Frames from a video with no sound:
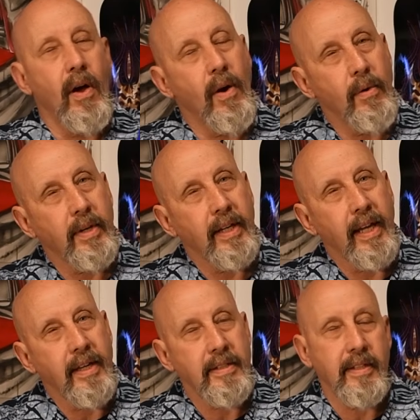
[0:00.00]
Odor
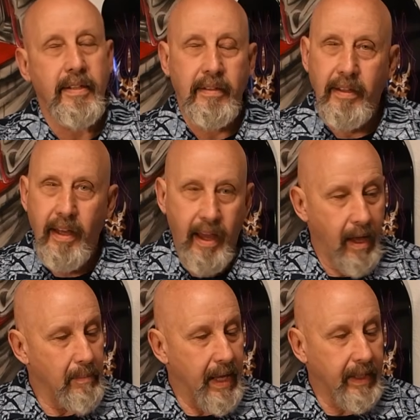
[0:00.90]
list.
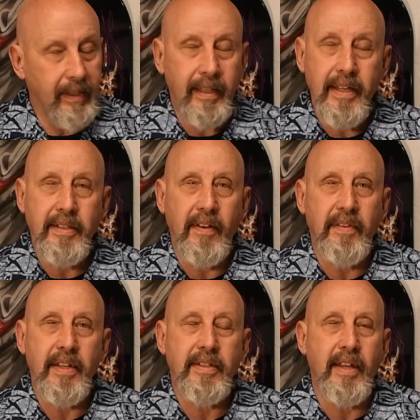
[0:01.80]
I'll make a list of
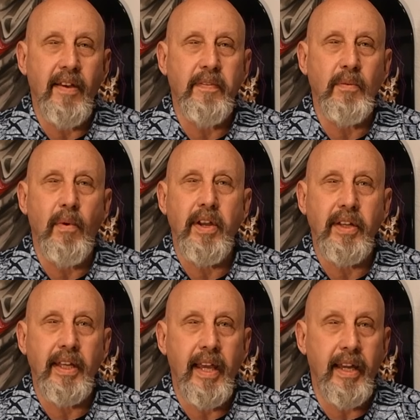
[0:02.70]
this stuff and where you
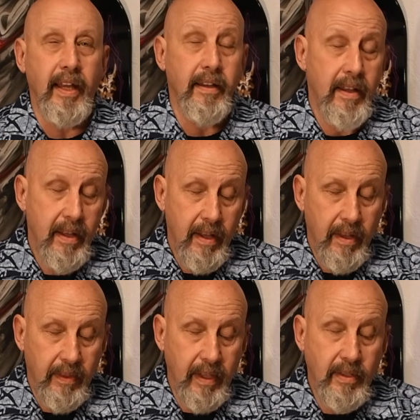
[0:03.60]
can get it.
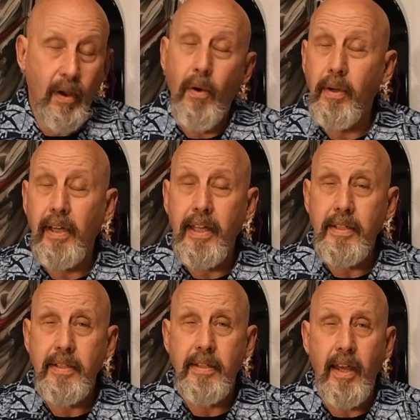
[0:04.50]
This
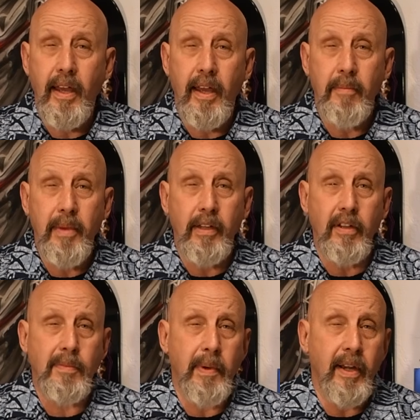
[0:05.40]
odorless
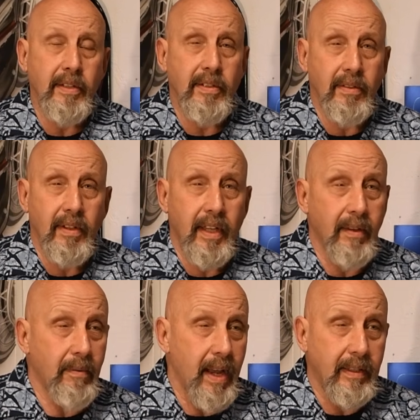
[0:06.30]
mineral spirits you can
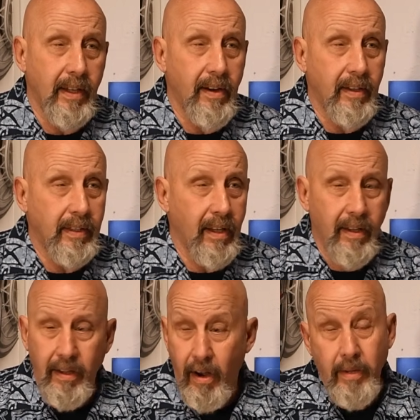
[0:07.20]
get right there at
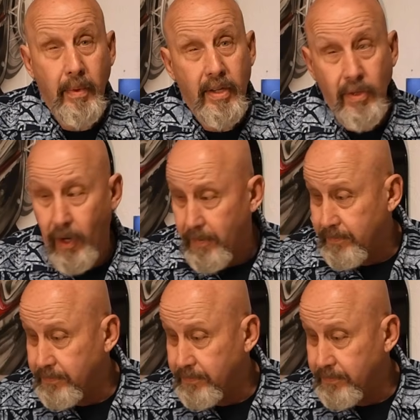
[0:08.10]
the hardware store.